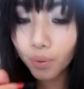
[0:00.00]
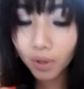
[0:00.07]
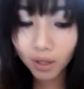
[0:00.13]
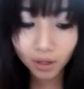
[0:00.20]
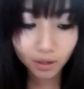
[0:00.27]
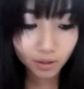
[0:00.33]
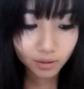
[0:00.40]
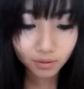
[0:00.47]

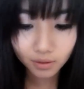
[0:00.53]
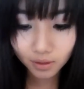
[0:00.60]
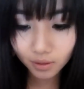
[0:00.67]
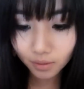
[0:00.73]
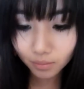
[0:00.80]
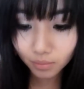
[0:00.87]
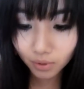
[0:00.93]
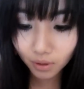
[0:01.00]
and
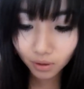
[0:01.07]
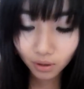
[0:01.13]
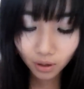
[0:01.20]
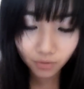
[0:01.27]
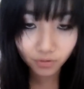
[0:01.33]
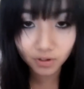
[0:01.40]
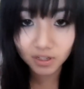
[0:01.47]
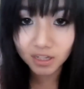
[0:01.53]
blow
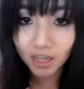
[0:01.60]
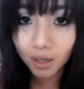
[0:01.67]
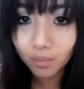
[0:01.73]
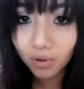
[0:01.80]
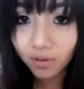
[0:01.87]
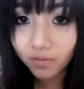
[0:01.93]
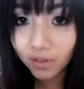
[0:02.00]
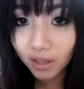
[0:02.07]
off or tap
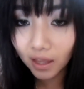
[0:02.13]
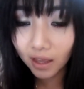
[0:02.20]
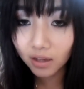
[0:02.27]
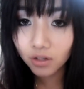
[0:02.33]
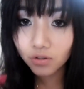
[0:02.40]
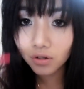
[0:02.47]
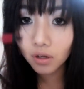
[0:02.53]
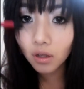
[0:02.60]
off the
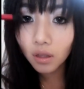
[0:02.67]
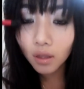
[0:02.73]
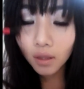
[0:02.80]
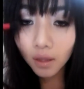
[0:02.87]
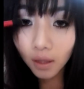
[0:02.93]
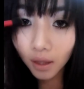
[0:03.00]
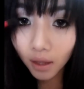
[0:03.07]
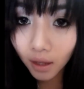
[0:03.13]
extra,
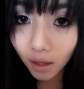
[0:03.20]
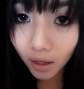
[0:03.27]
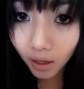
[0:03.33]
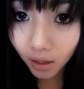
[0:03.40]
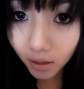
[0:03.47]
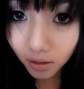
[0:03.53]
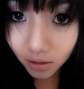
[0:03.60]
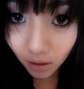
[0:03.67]

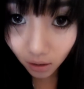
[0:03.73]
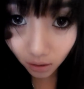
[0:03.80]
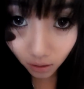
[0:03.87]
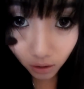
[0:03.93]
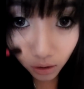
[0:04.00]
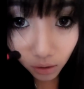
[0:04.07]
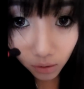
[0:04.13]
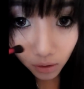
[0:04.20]
and all you
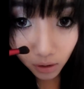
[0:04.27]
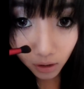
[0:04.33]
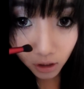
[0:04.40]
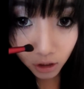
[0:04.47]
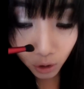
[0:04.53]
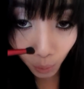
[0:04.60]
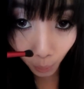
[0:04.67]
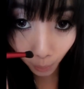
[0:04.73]
do is